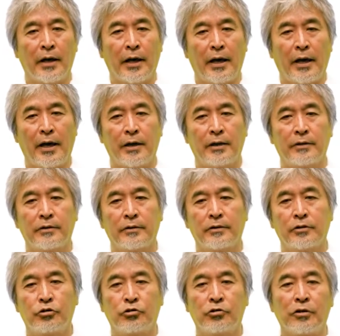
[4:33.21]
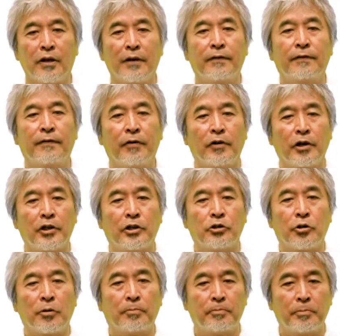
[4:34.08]
and to
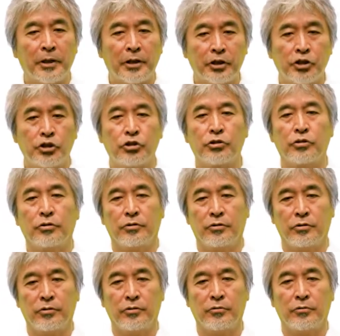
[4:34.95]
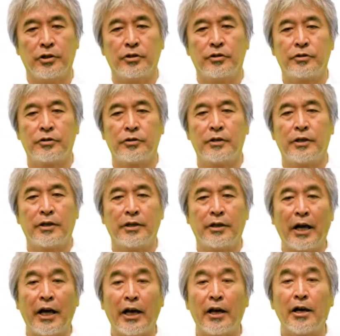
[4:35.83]
avoid competition with
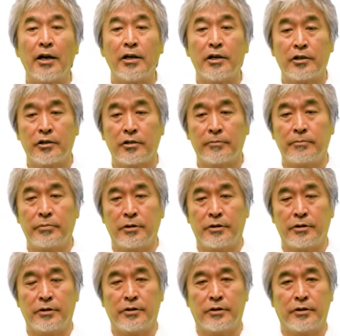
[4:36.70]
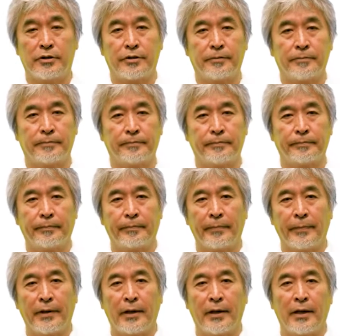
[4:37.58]
diurnal birds.
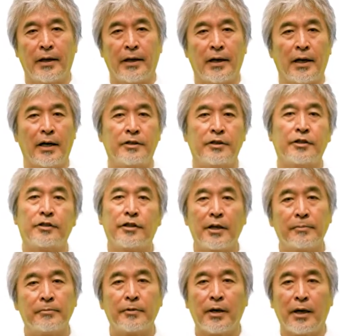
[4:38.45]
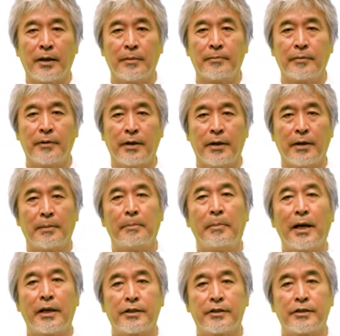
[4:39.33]
At the same time,
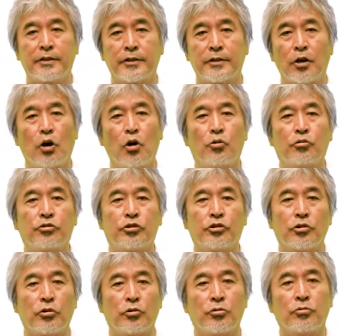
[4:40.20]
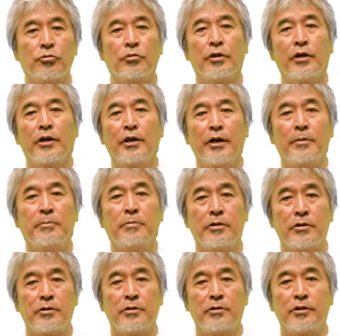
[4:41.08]
bats also
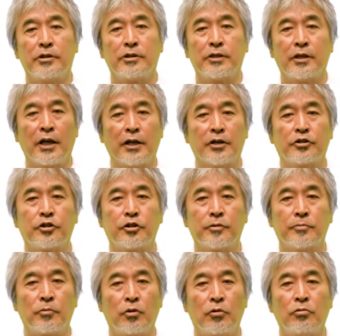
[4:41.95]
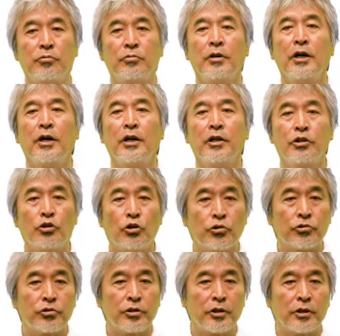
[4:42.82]
emerged as small
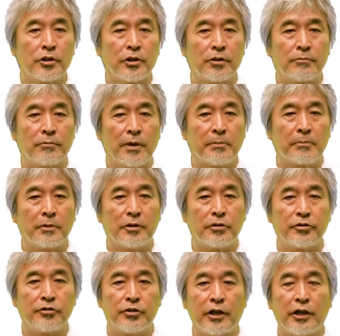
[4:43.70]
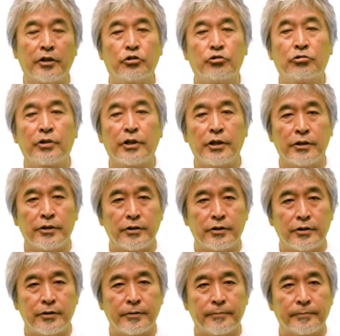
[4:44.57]
nocturnal mammals in
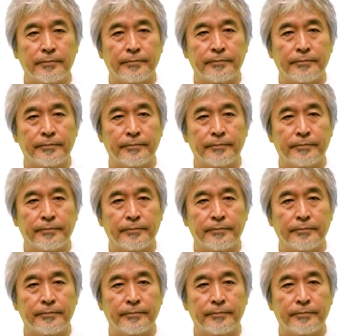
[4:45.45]
trees.